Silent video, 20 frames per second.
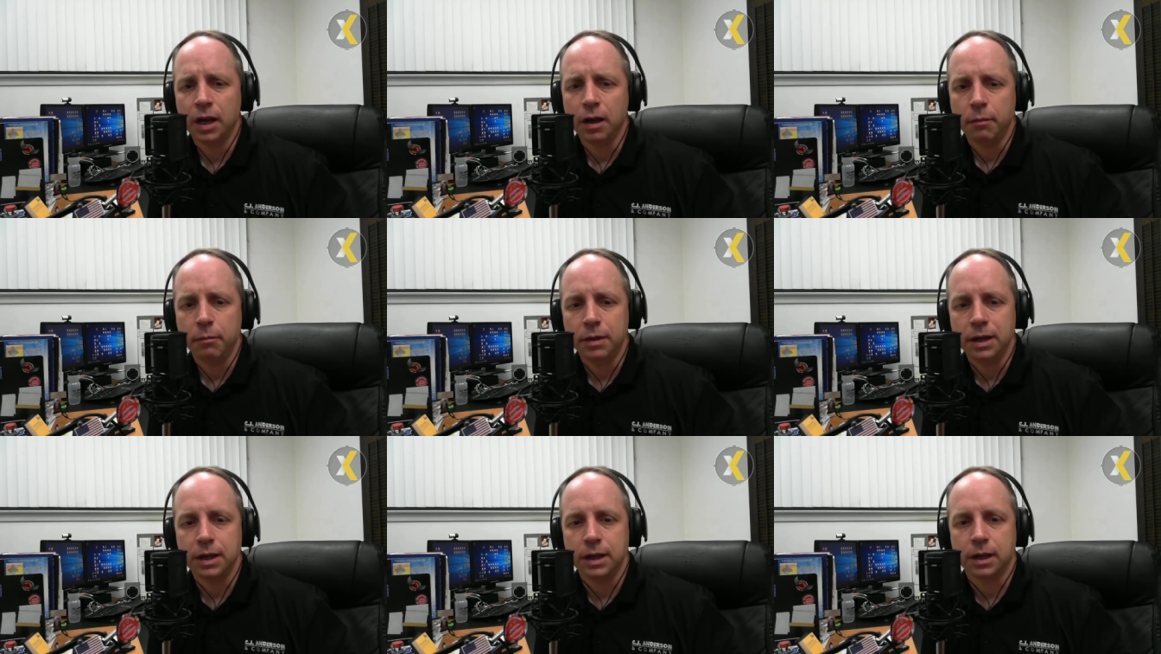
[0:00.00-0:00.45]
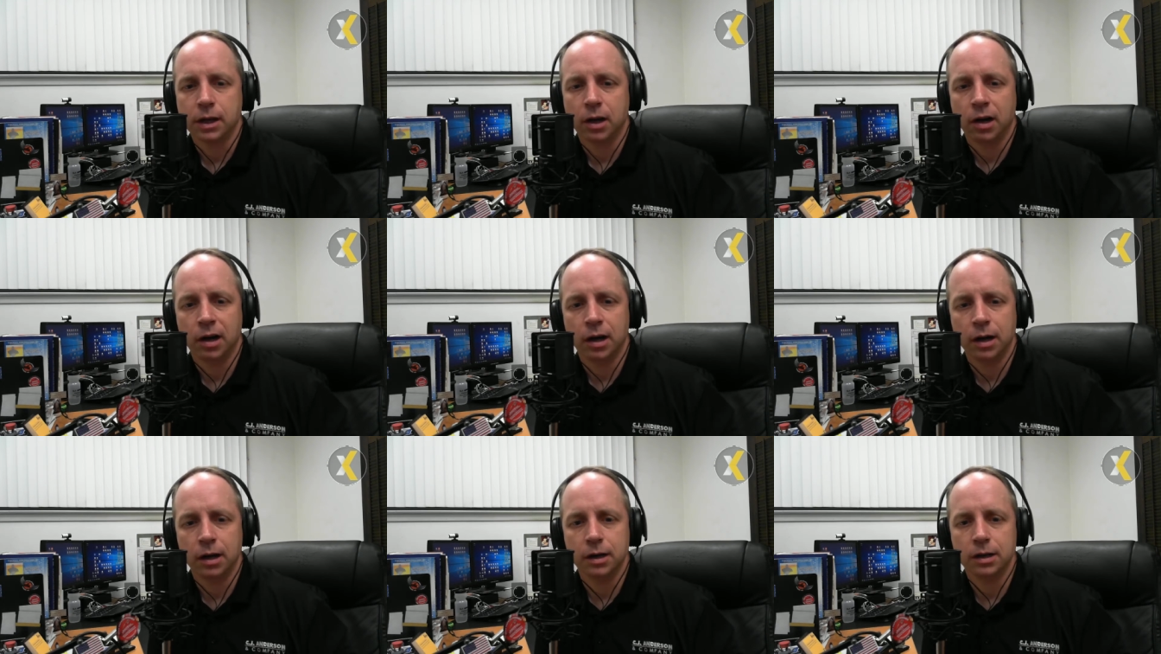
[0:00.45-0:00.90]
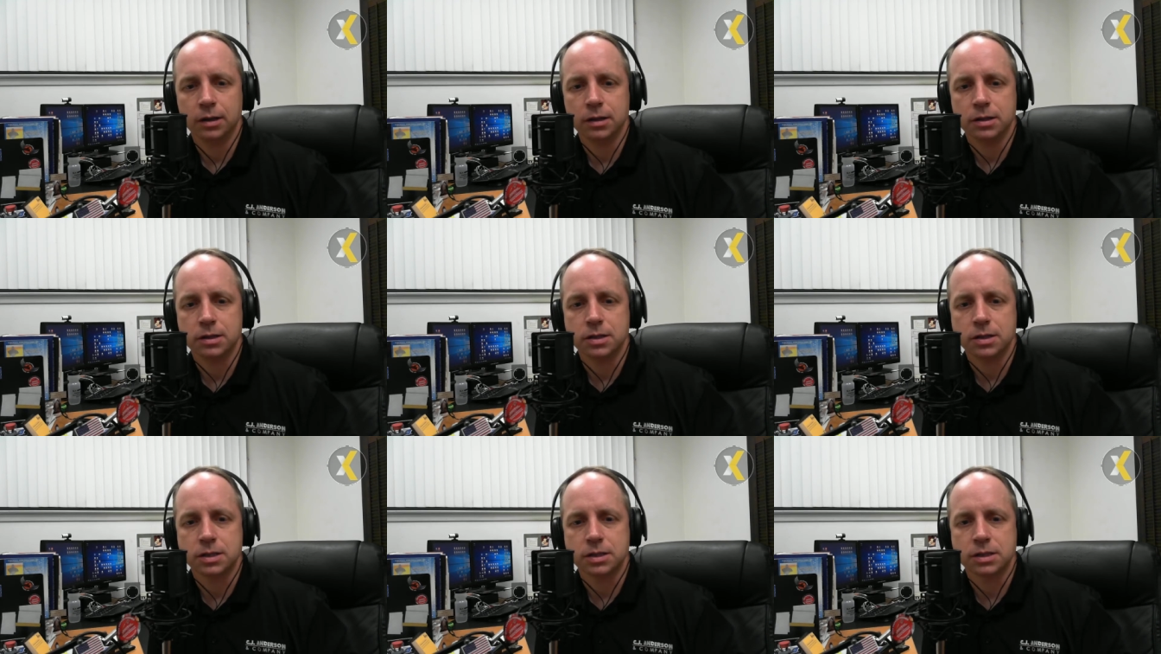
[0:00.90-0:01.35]

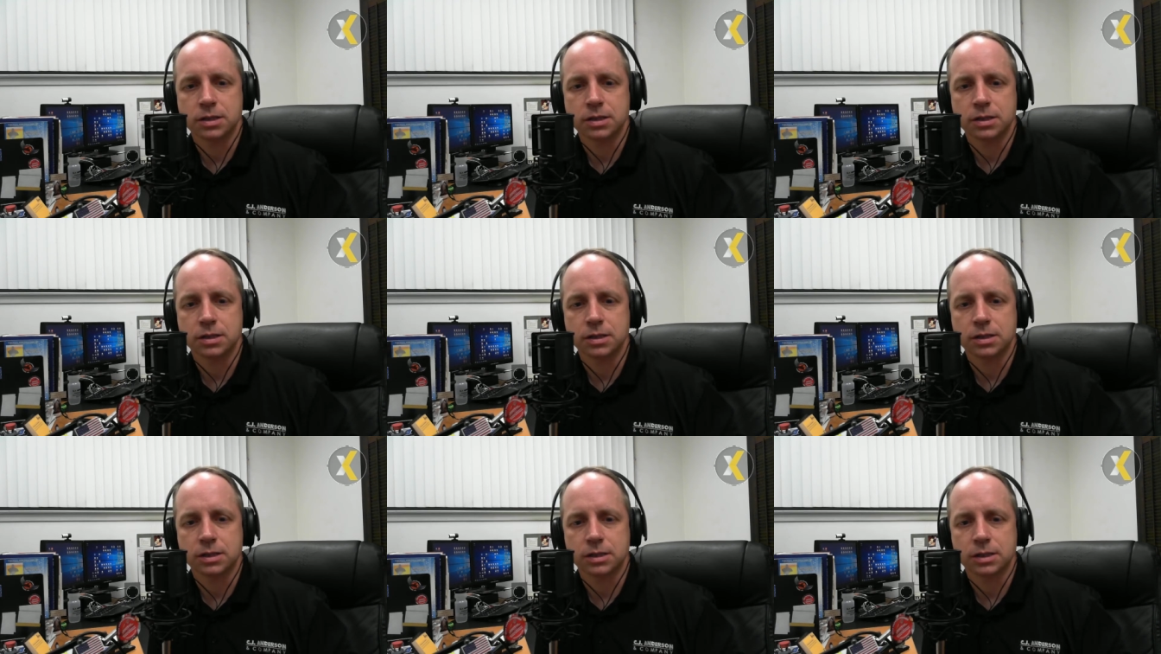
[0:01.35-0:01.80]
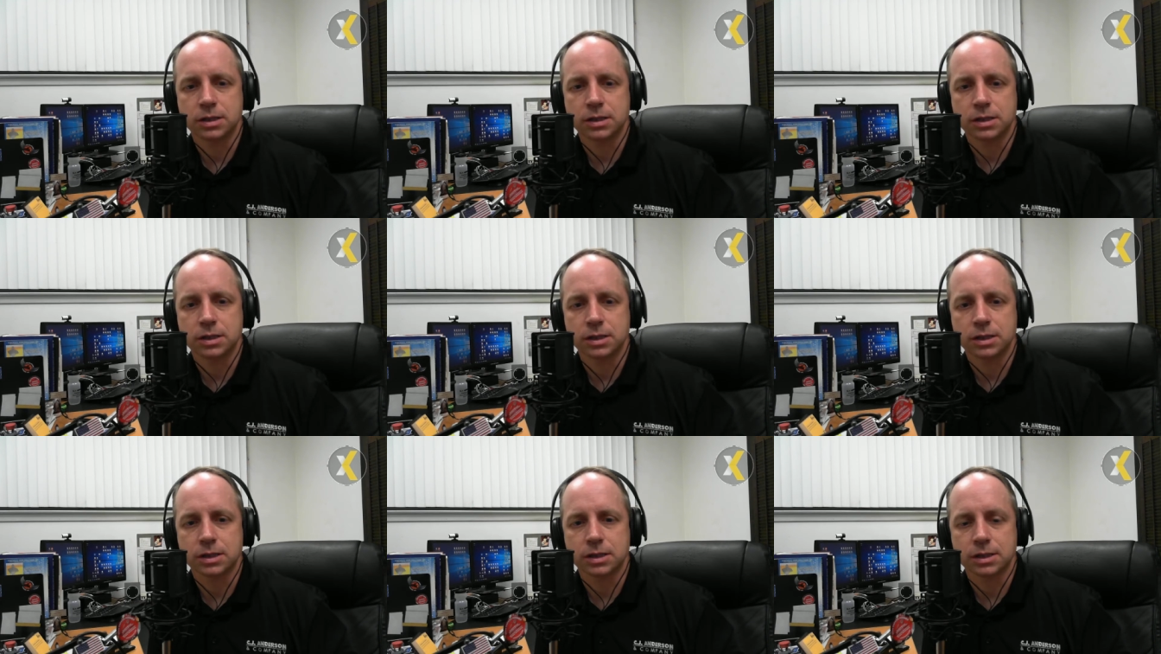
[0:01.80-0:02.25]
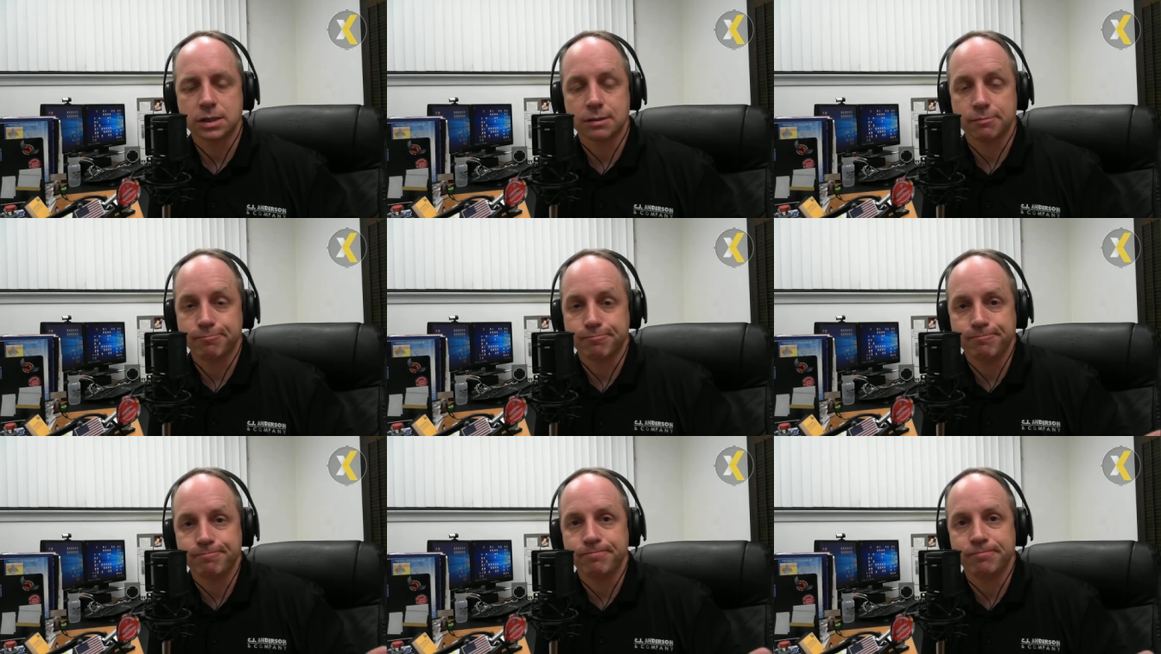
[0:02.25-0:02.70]
because
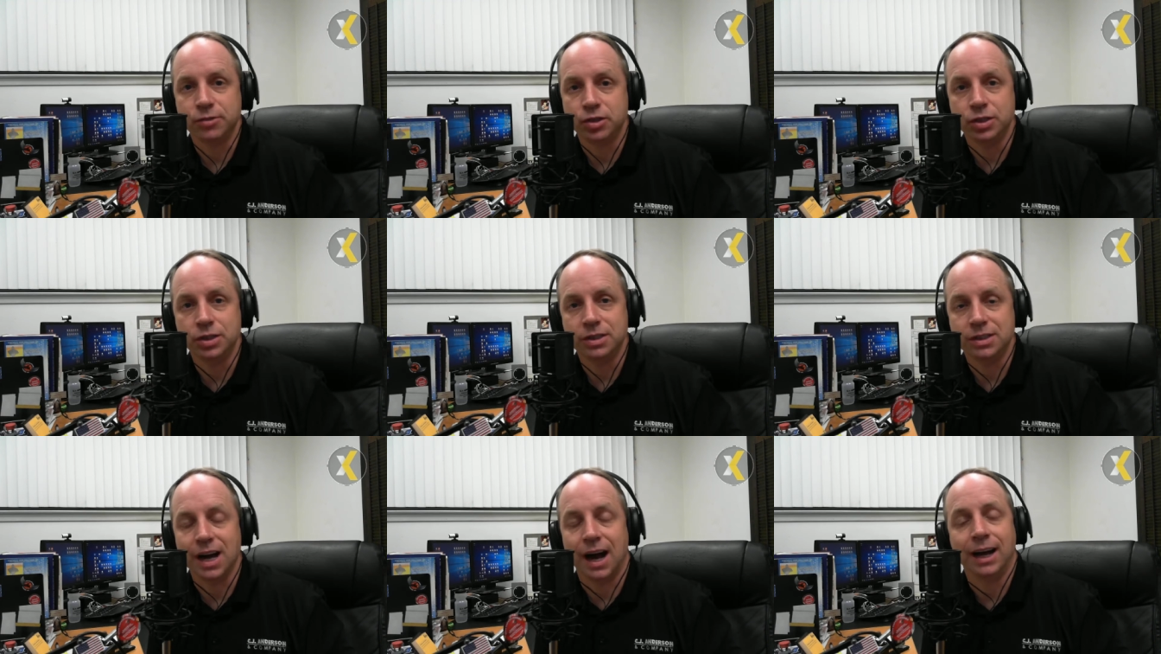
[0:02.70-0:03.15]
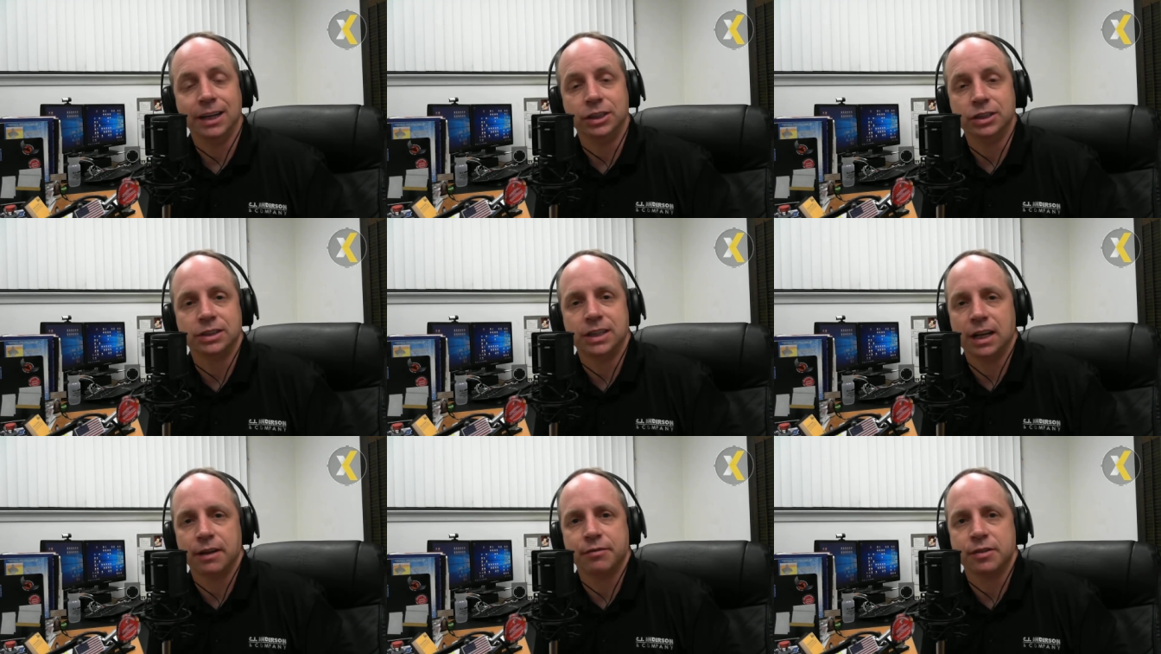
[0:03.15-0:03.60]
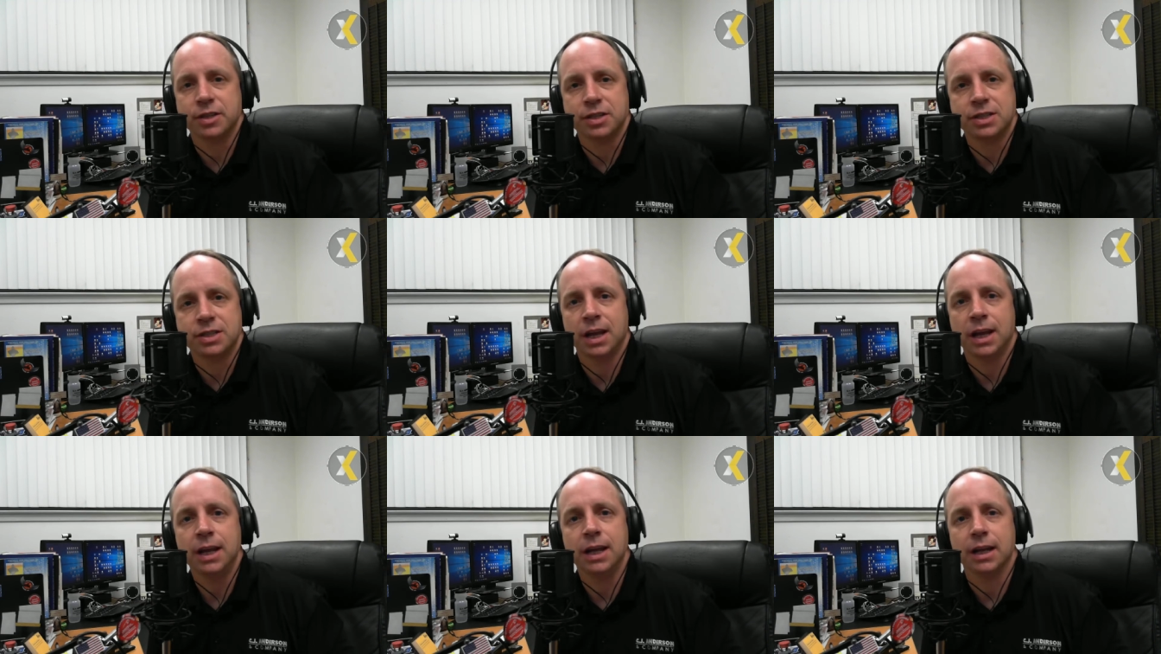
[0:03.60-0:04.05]
I just have to
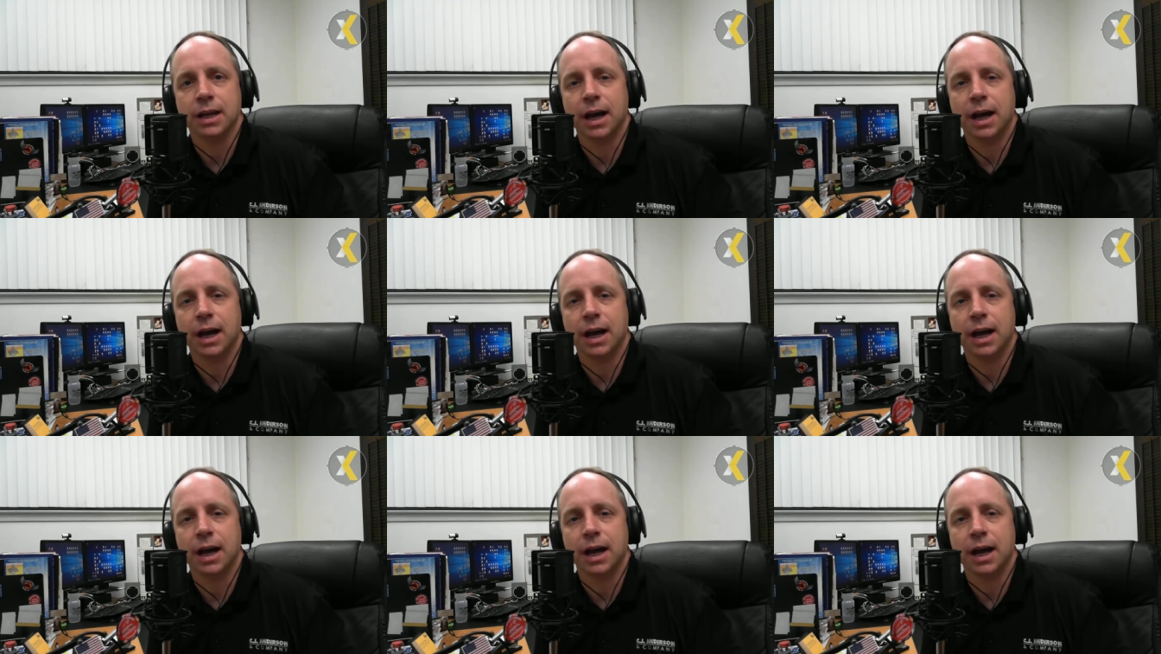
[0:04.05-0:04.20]
say it.